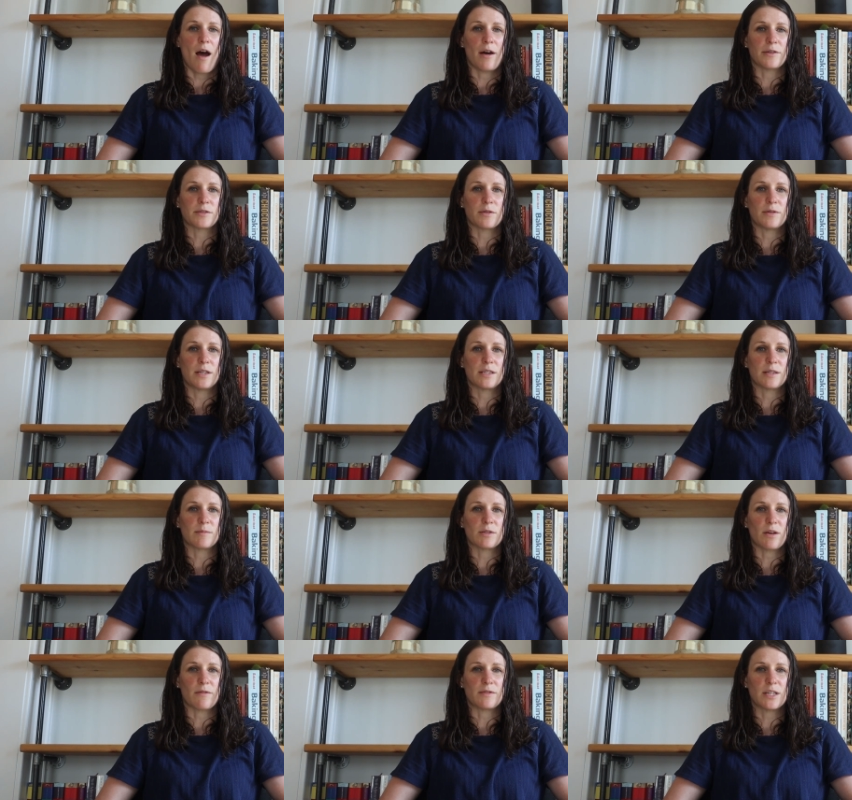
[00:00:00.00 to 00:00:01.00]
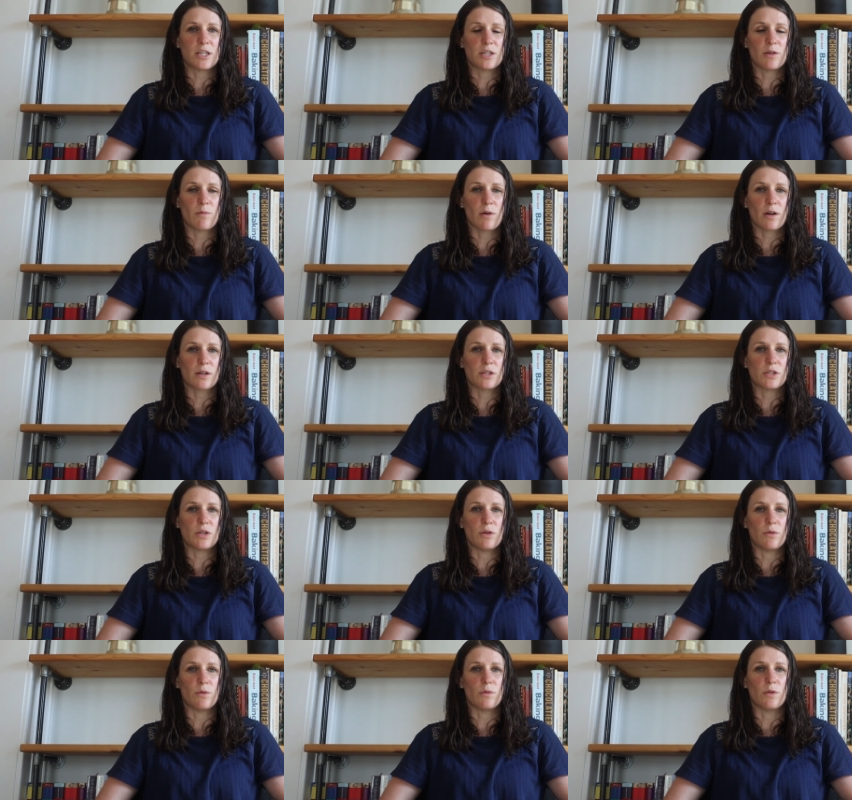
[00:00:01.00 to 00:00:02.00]
I also did some soft tissue work
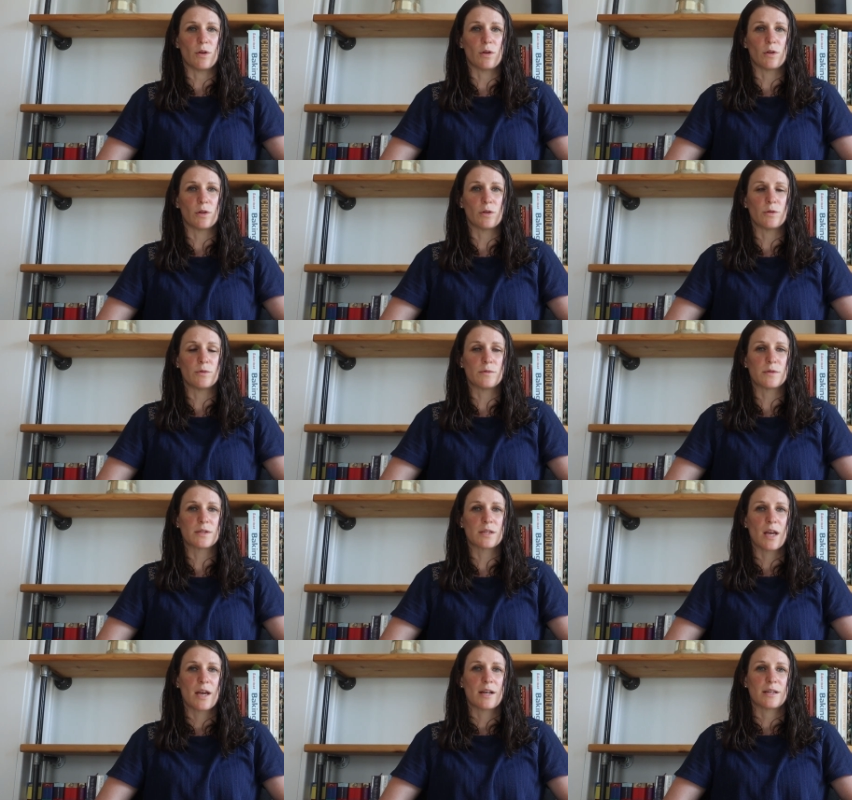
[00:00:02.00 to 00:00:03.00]
to the glutes,